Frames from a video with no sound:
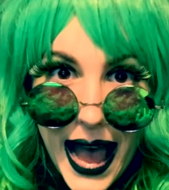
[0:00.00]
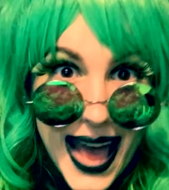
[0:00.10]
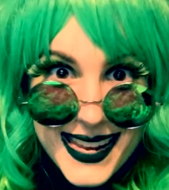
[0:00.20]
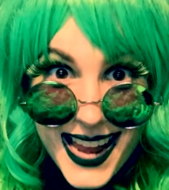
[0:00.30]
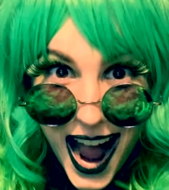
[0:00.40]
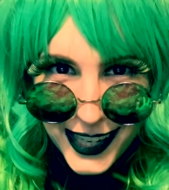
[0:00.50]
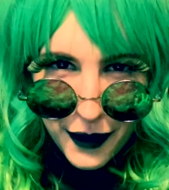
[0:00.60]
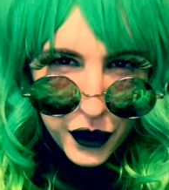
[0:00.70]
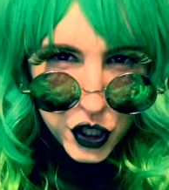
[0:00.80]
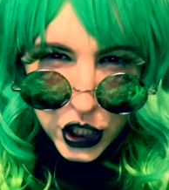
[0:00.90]
And not
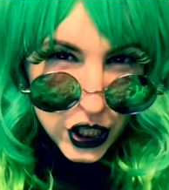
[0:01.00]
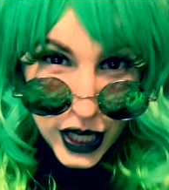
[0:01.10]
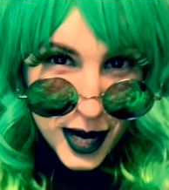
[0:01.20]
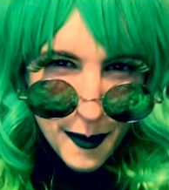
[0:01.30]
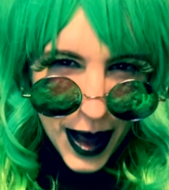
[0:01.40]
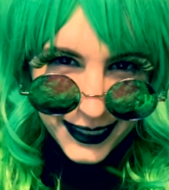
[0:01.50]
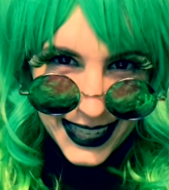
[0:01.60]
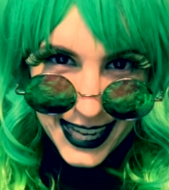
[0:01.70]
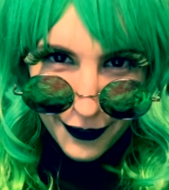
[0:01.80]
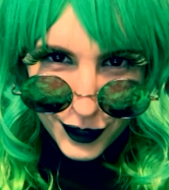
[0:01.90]
give a shit about the
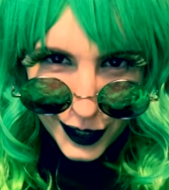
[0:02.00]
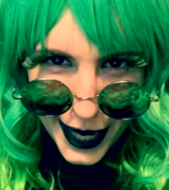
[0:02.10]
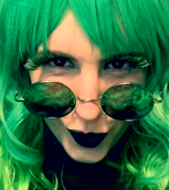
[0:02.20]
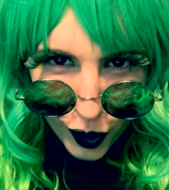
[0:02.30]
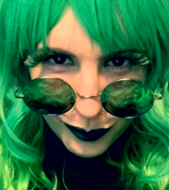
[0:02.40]
gifts later.